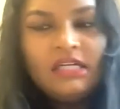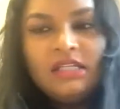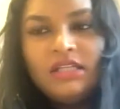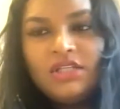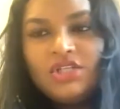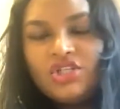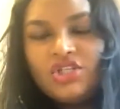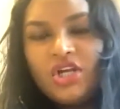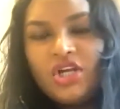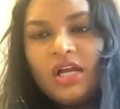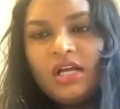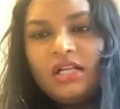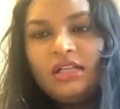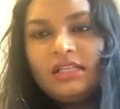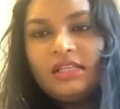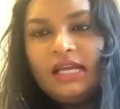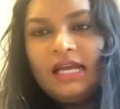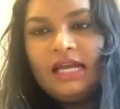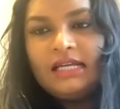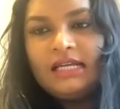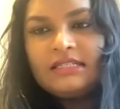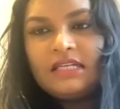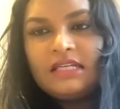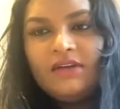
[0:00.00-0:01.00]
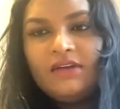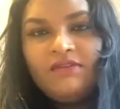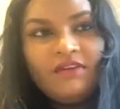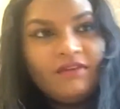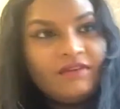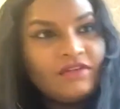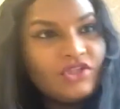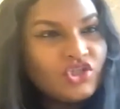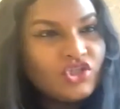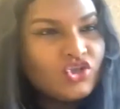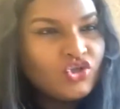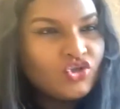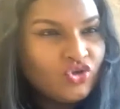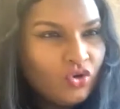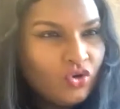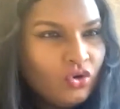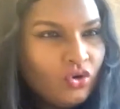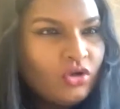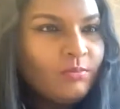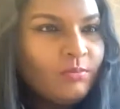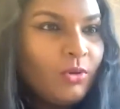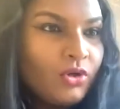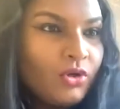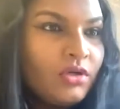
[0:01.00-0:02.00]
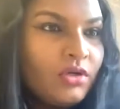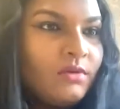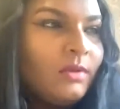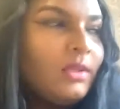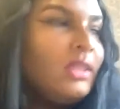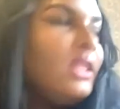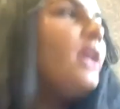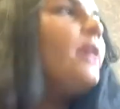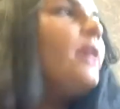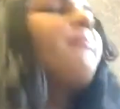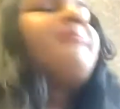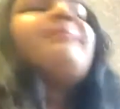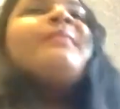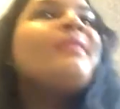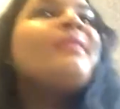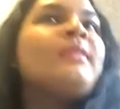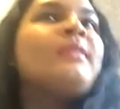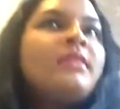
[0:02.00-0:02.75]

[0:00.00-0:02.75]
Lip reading: The child has a very strong bond with them.